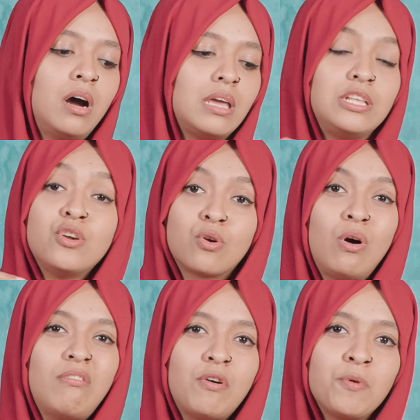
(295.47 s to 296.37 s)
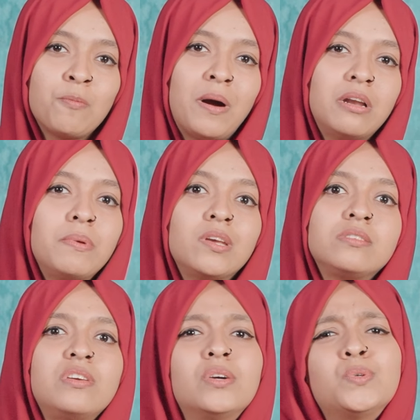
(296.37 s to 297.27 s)
in your overview part,
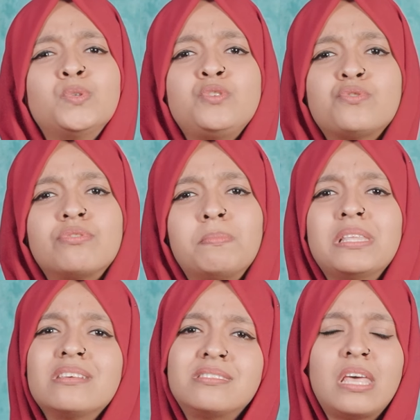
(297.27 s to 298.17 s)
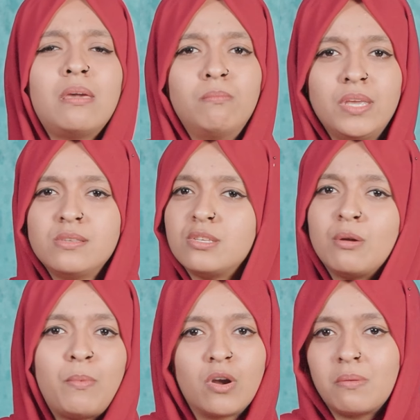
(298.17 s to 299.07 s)
because you are going to repeat the same things in the
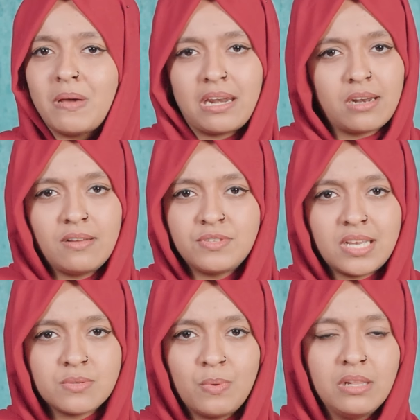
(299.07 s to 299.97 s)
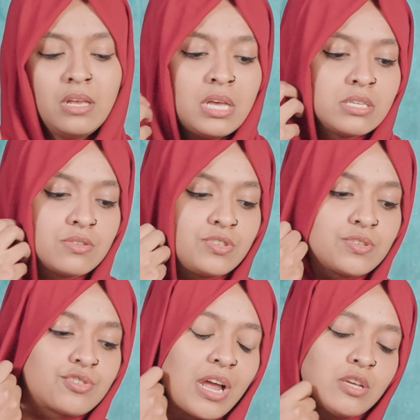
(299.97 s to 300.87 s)
body paragraphs as well. So
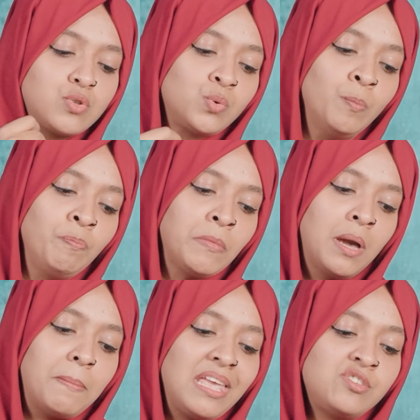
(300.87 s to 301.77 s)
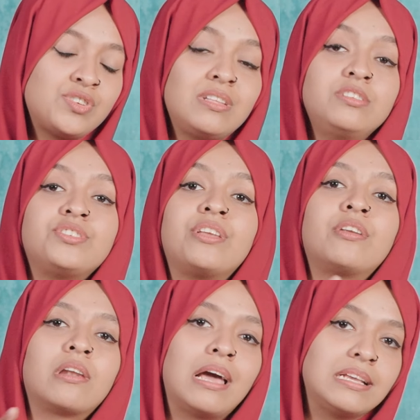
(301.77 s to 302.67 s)
just try to mention the
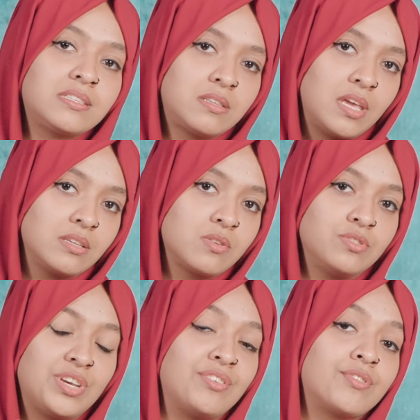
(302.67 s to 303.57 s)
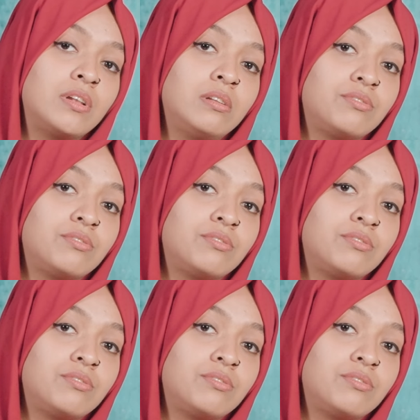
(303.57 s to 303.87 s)
generalized things or general